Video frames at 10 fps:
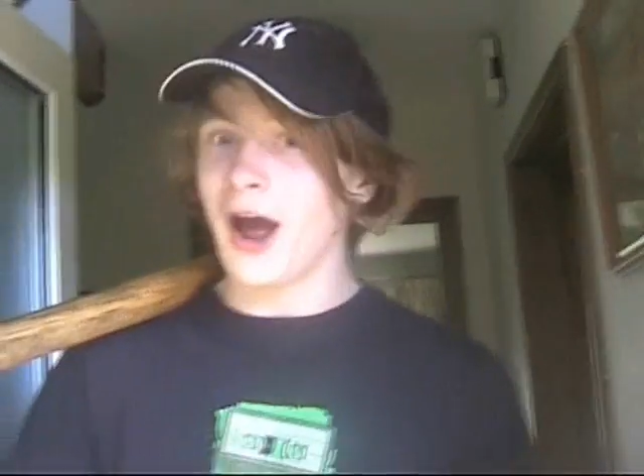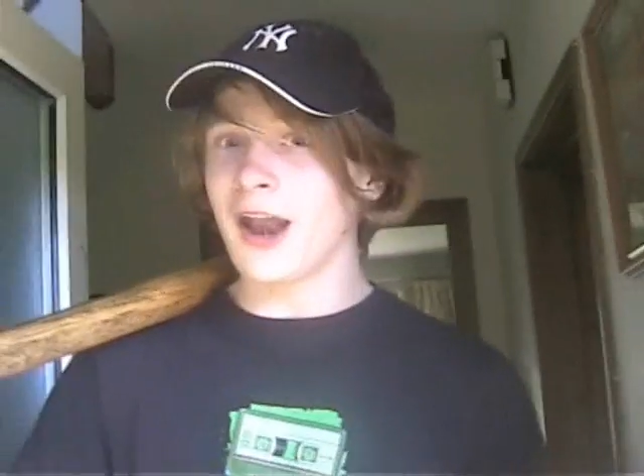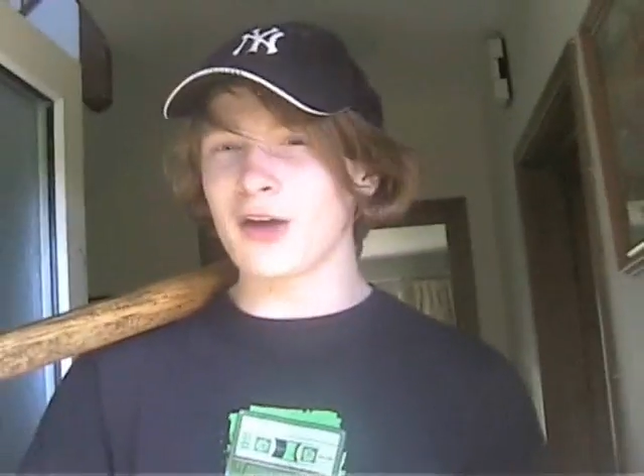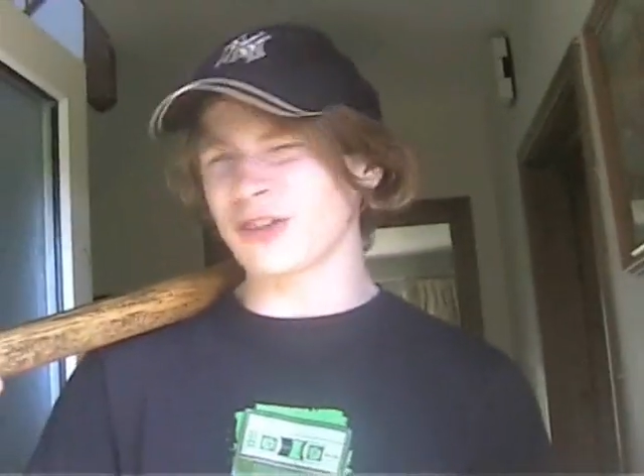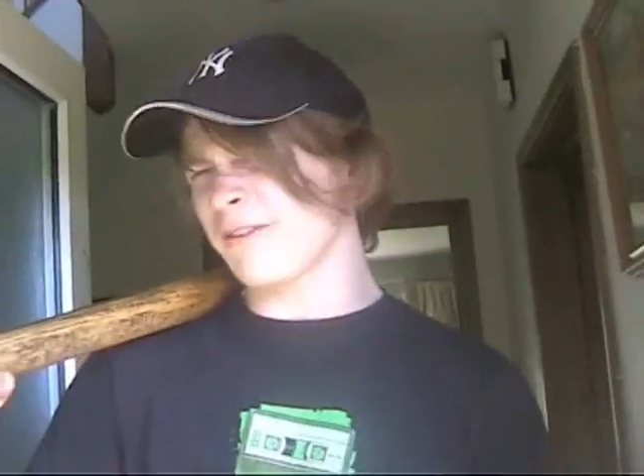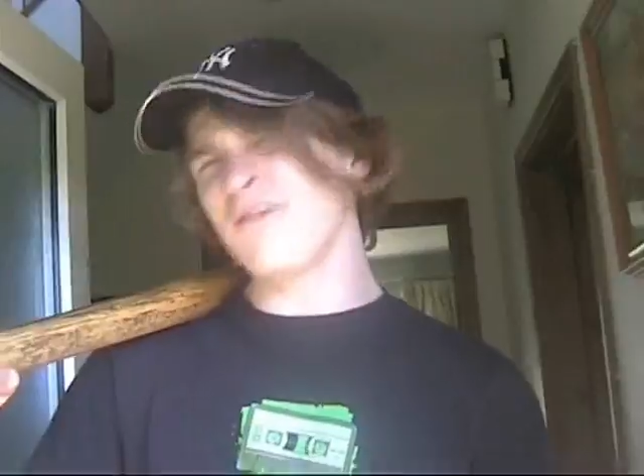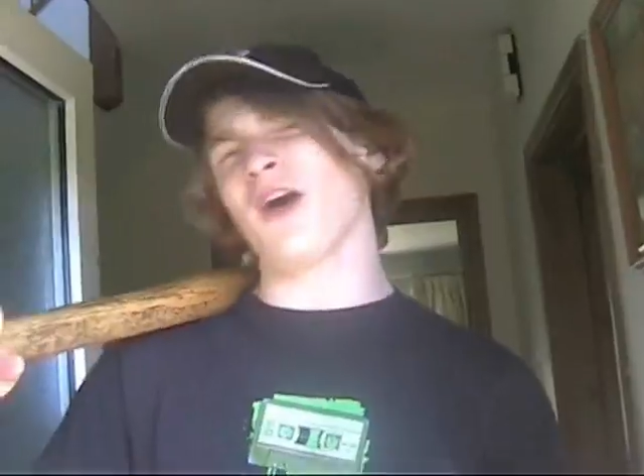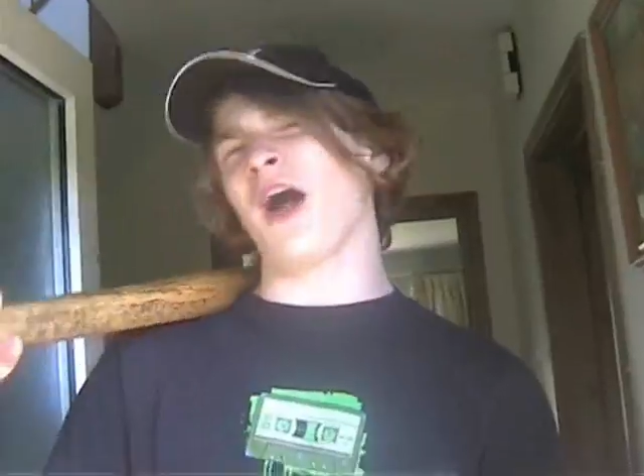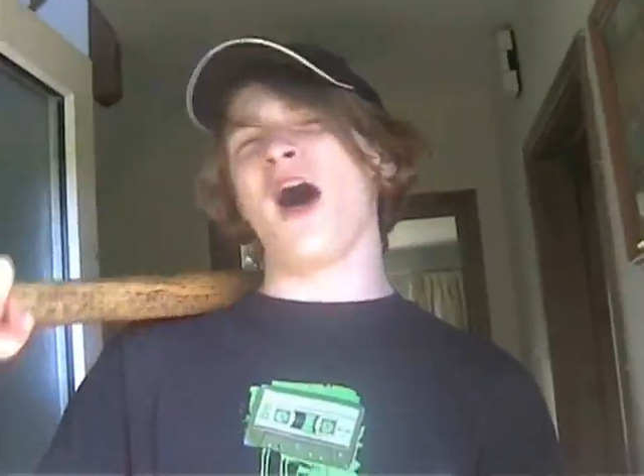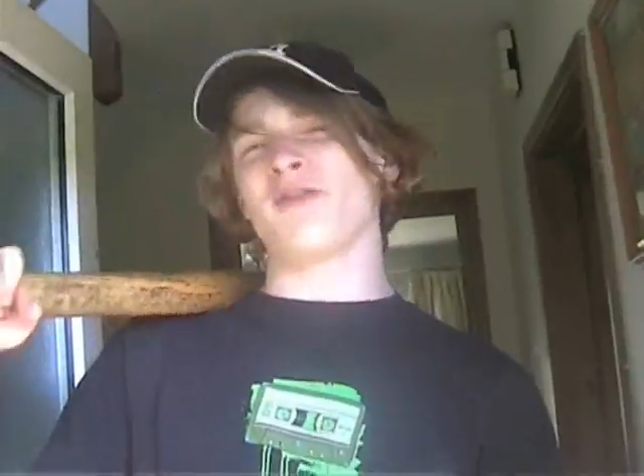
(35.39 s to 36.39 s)
And I was like,
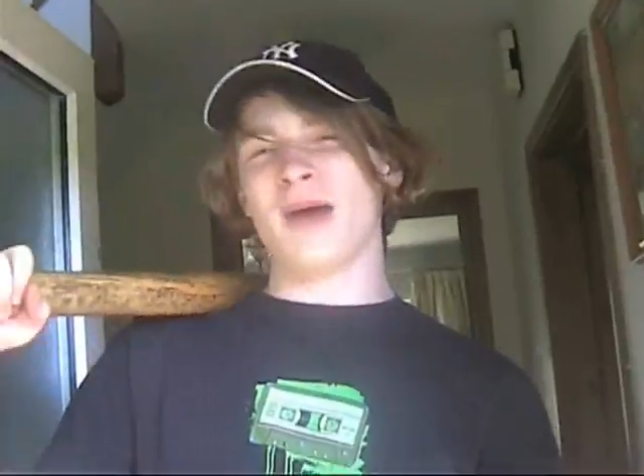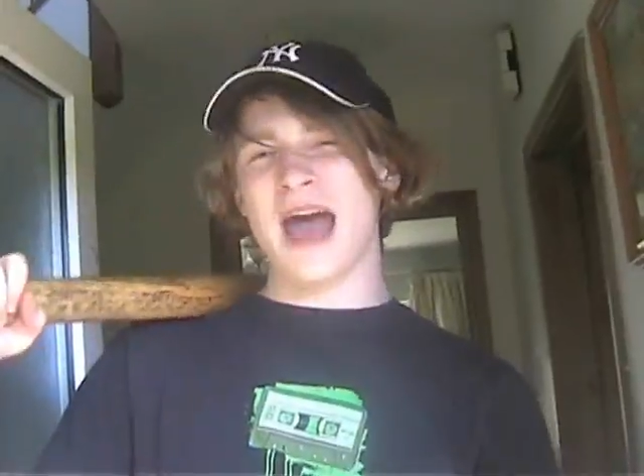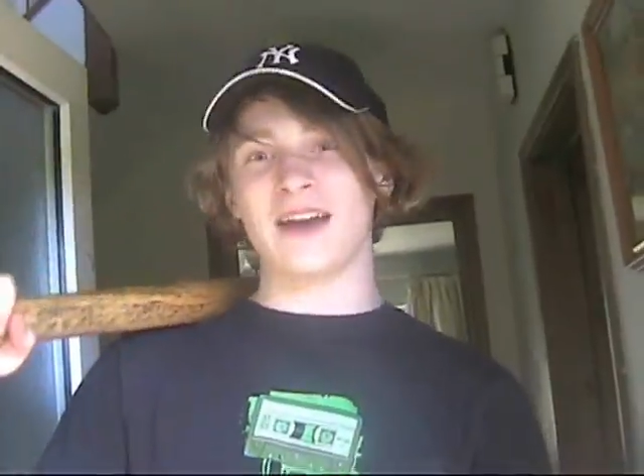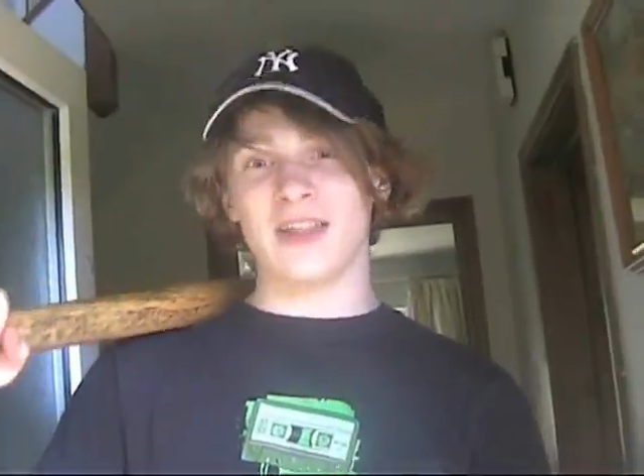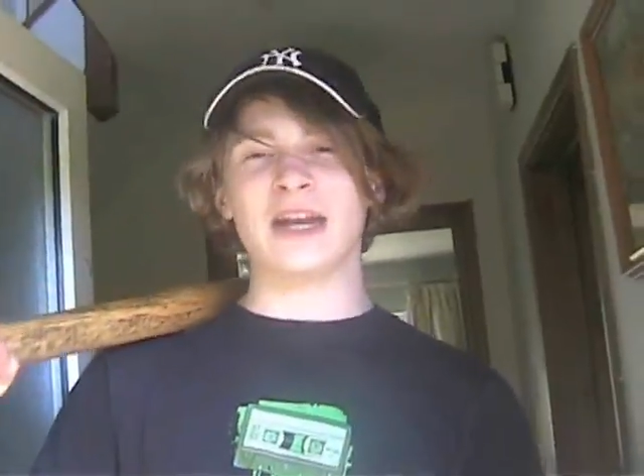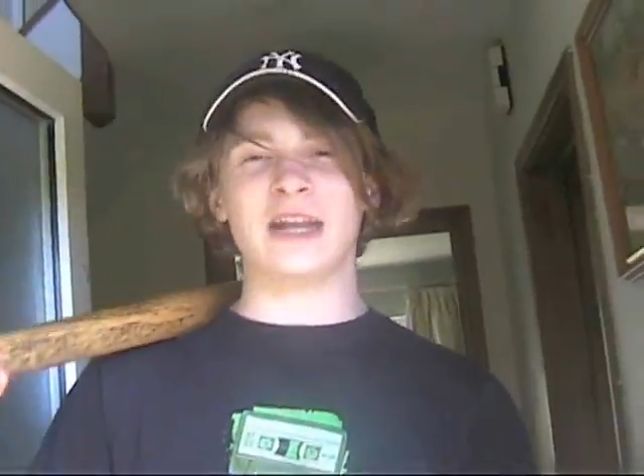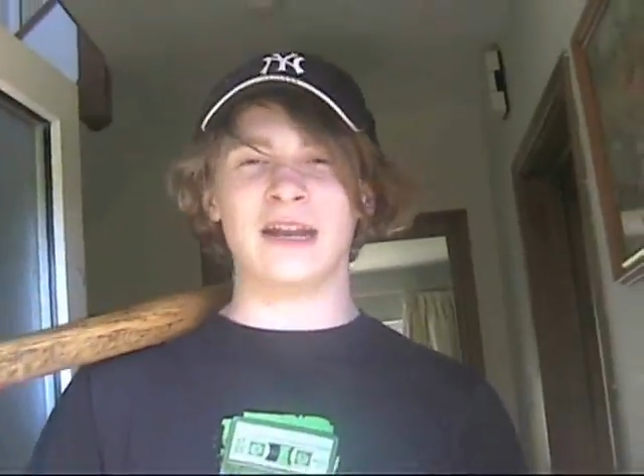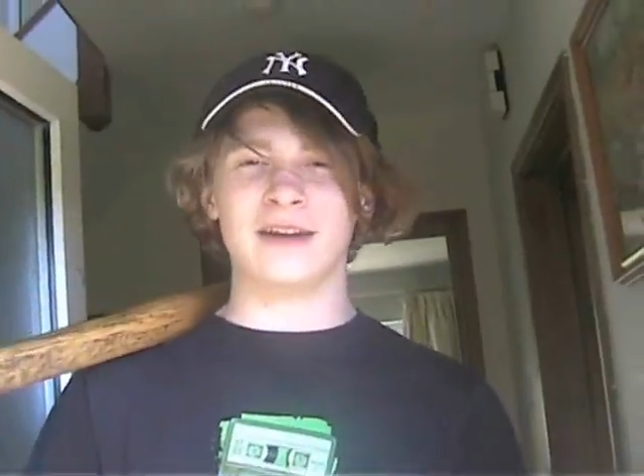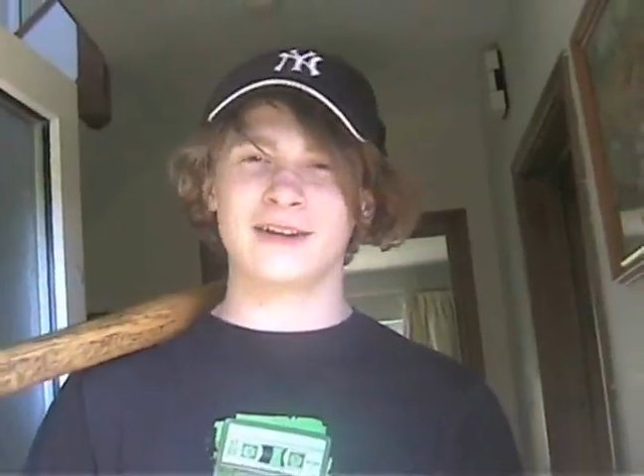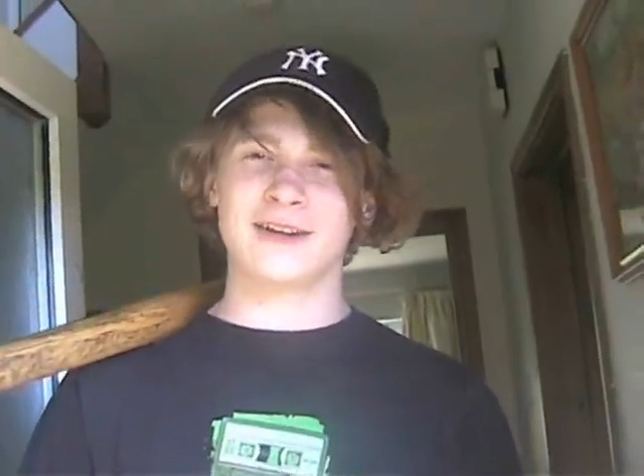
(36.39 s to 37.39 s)
fuck off, man. And then he did.